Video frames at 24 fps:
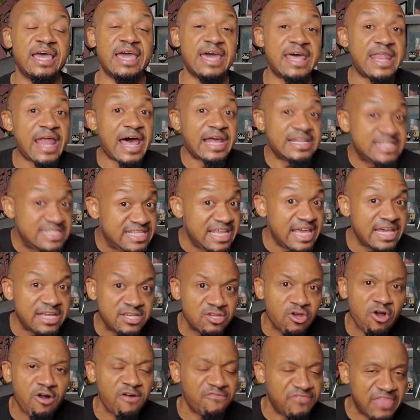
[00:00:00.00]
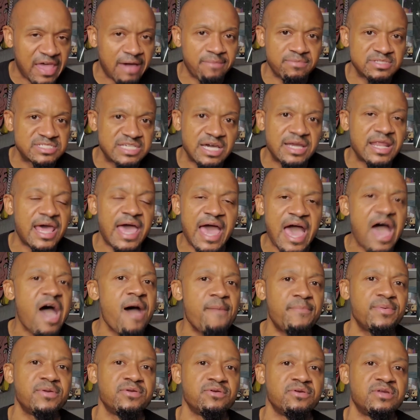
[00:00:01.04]
And I didn't know if that was gonna
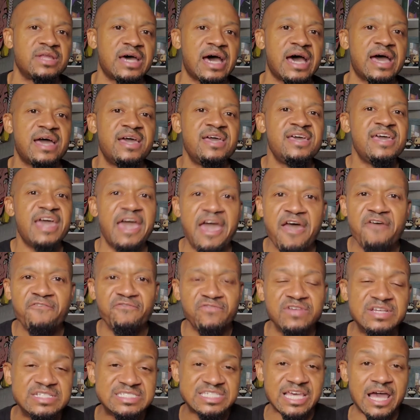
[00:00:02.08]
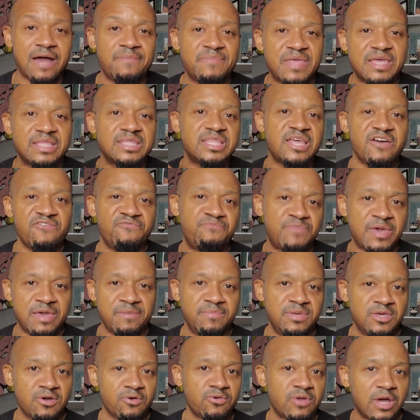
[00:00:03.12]
happen or not. Every time they left
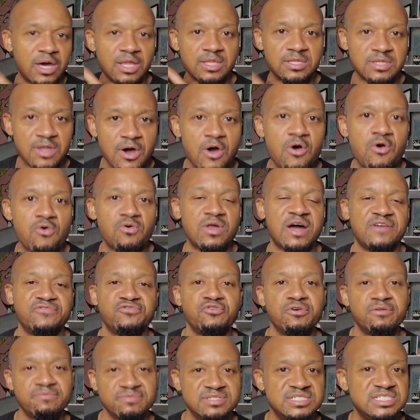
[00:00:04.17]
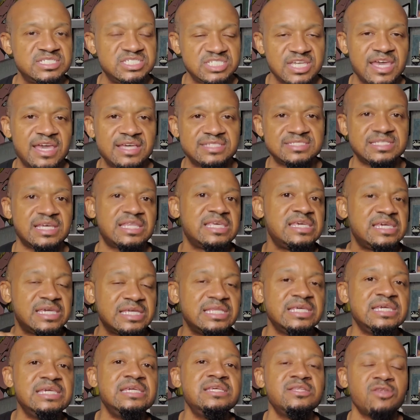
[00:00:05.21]
Baby Yoda alone, I thought it was a chance that he
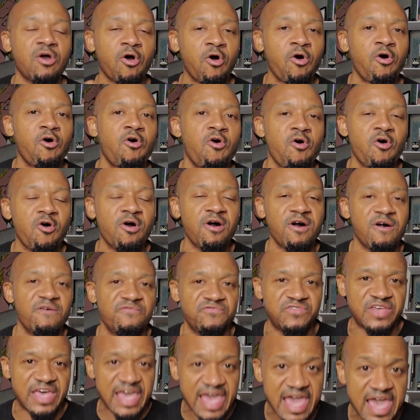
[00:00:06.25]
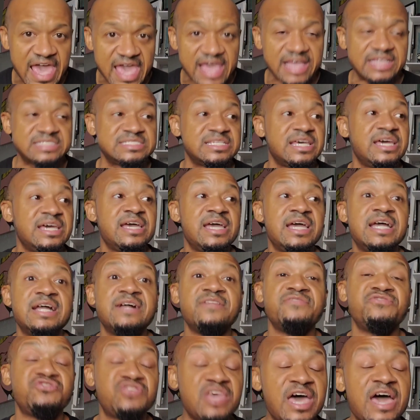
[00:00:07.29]
could eat all of the eggs.
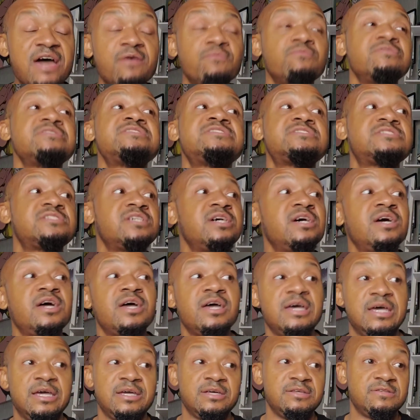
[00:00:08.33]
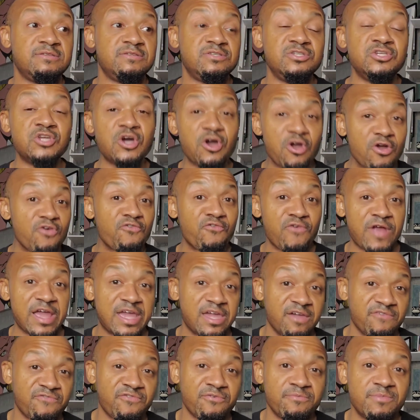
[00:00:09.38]
That was nerve
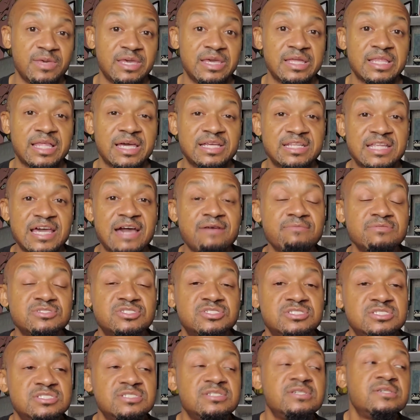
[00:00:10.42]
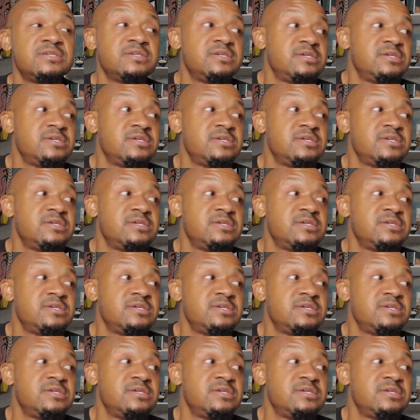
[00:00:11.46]
wracking for me. Like that was.